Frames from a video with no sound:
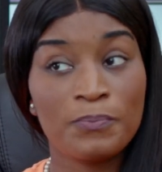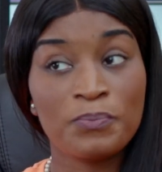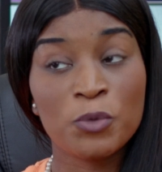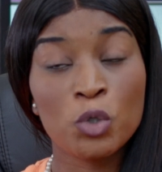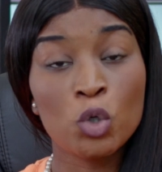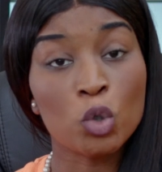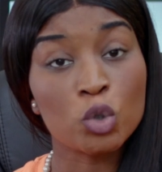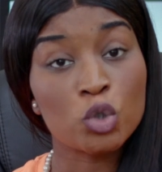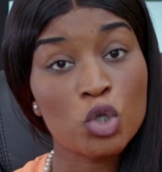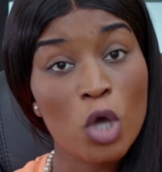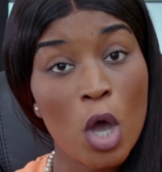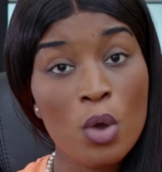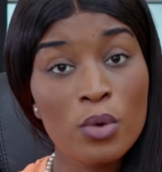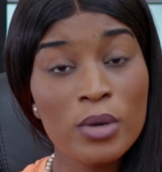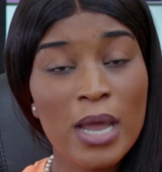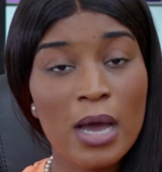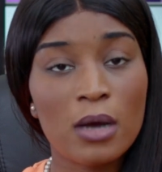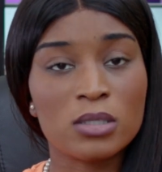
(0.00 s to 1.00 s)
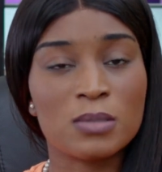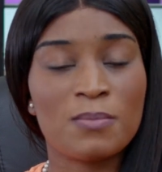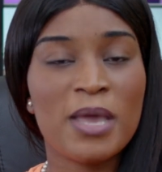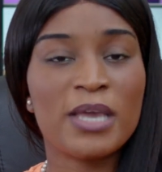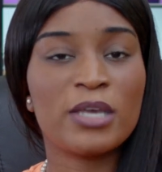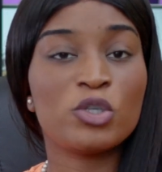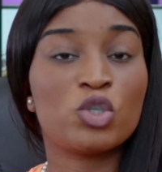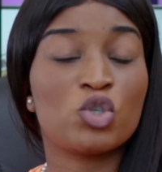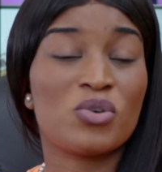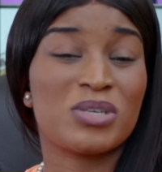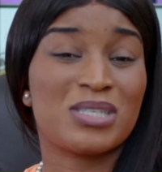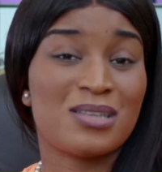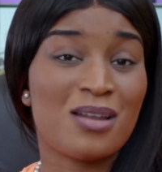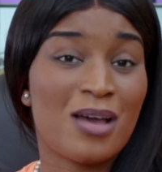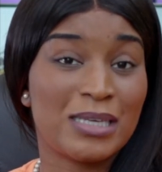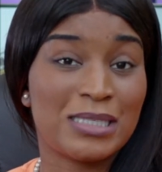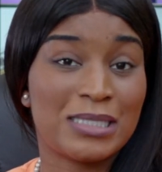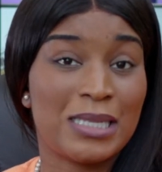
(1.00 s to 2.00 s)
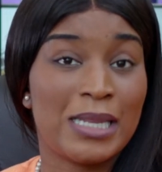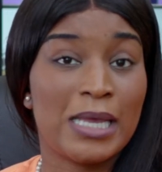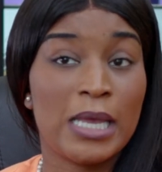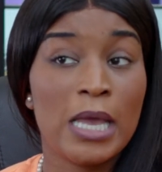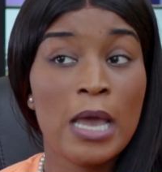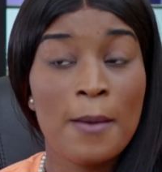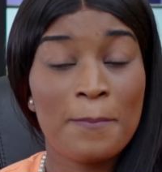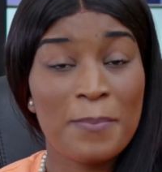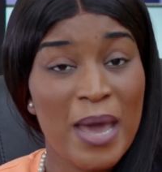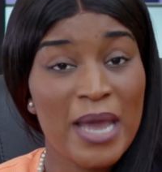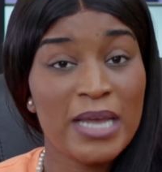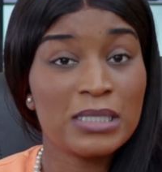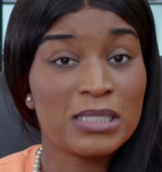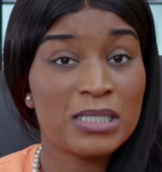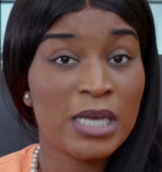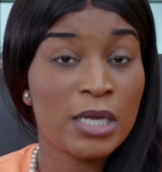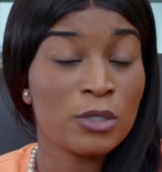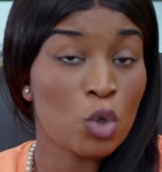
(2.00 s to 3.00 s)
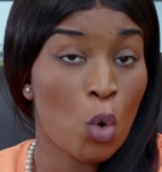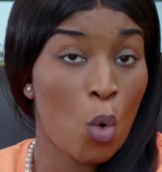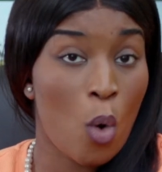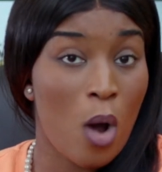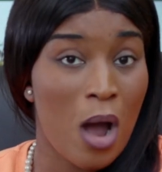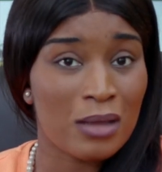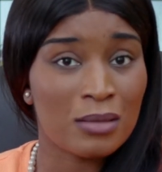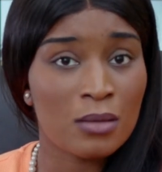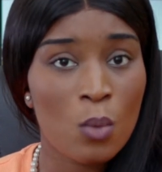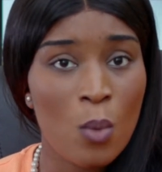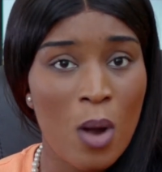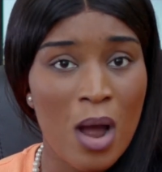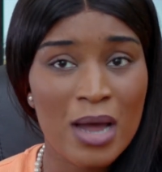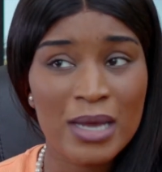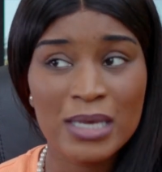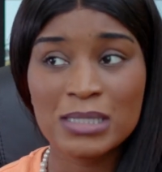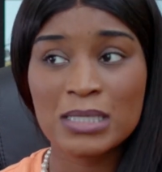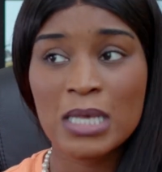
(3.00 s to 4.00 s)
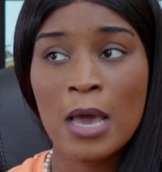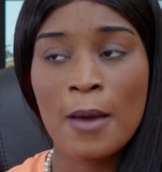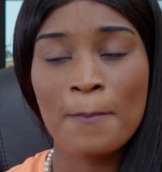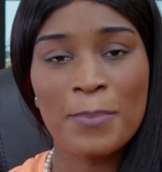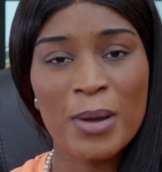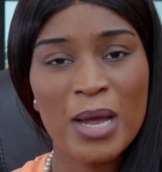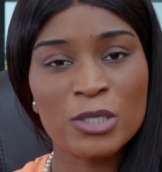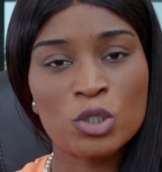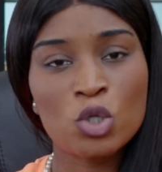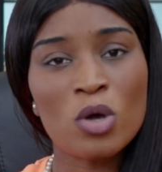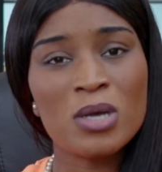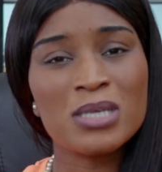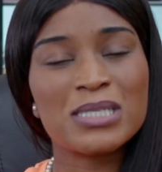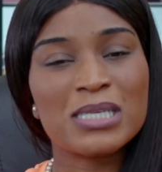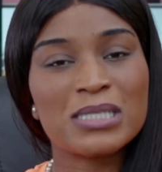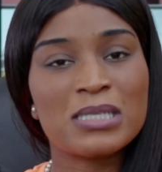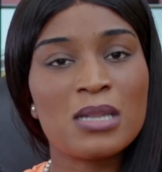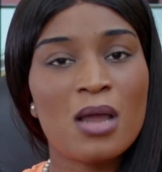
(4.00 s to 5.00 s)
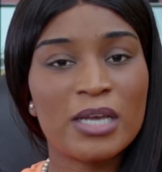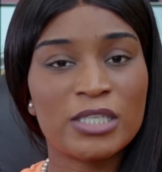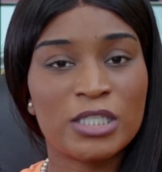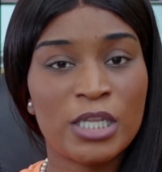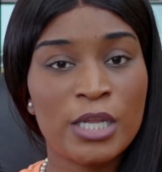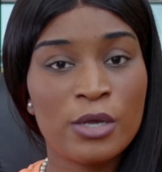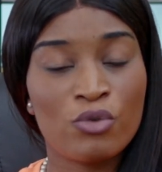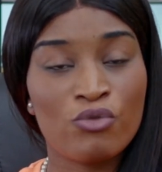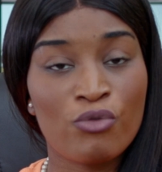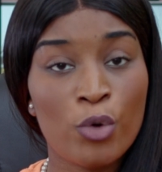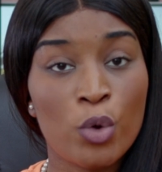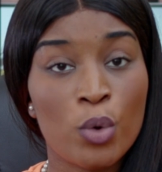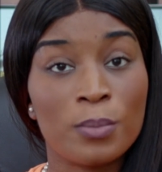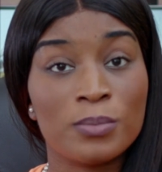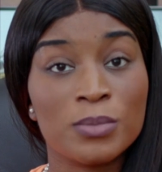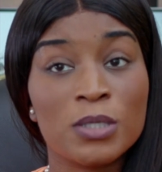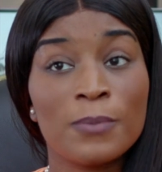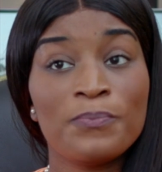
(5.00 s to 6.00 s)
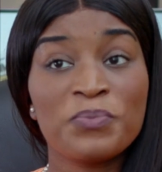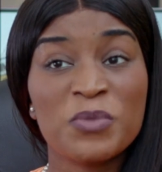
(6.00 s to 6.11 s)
Your toenails, making sure it's nicely painted or otherwise, but as long as it's nicely groomed.